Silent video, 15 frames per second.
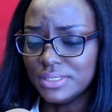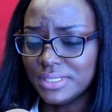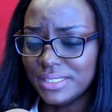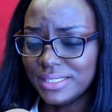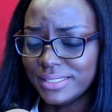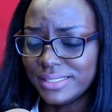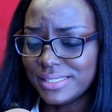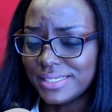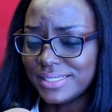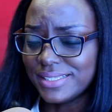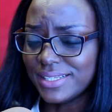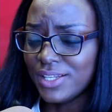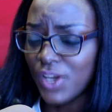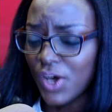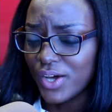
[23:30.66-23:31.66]
it's
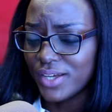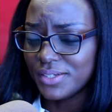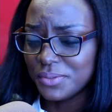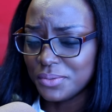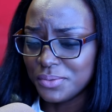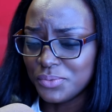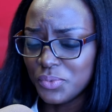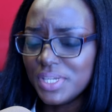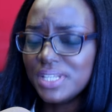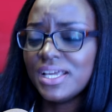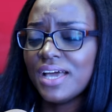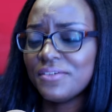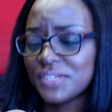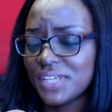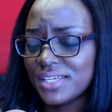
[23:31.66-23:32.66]
it's a lot. You
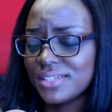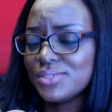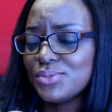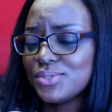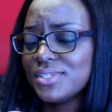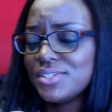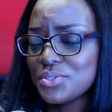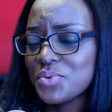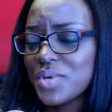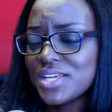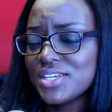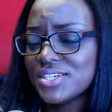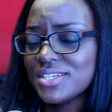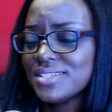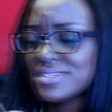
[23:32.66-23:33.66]
really have to get into
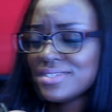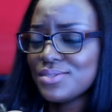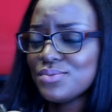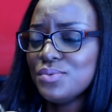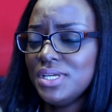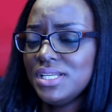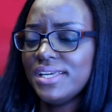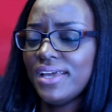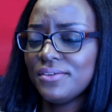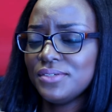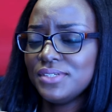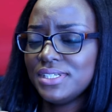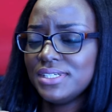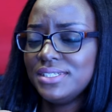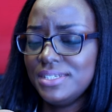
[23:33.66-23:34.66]
situations. You really have
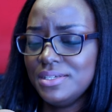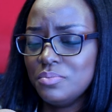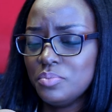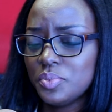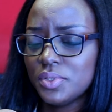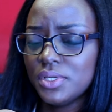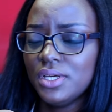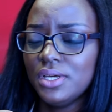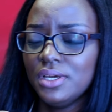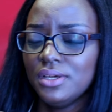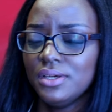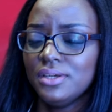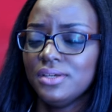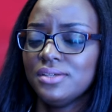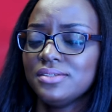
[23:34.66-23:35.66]
to dig deep.
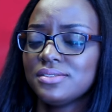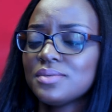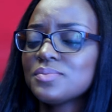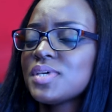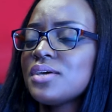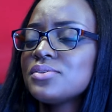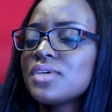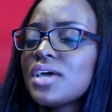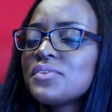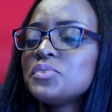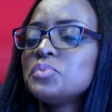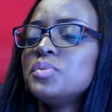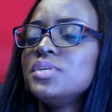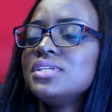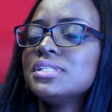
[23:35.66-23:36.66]
Sometimes you have
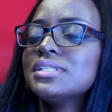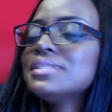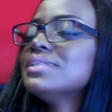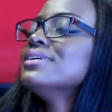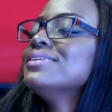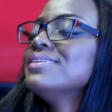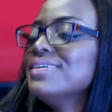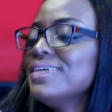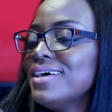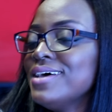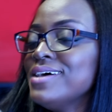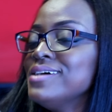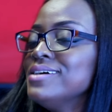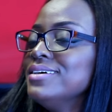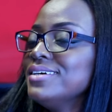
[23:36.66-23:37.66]
to be in
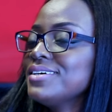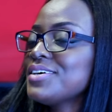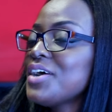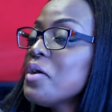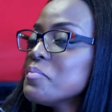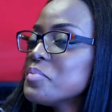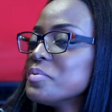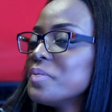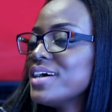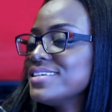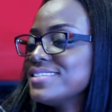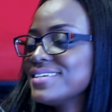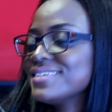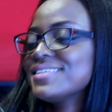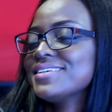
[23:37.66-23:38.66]

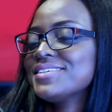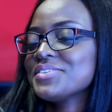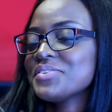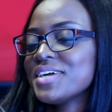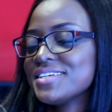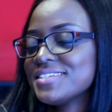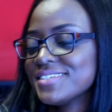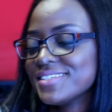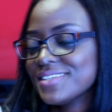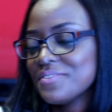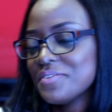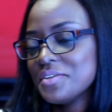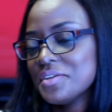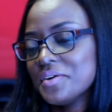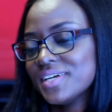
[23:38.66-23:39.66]
compromising situations
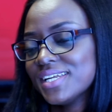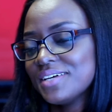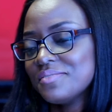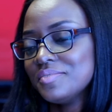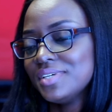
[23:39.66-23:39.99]
if you know what i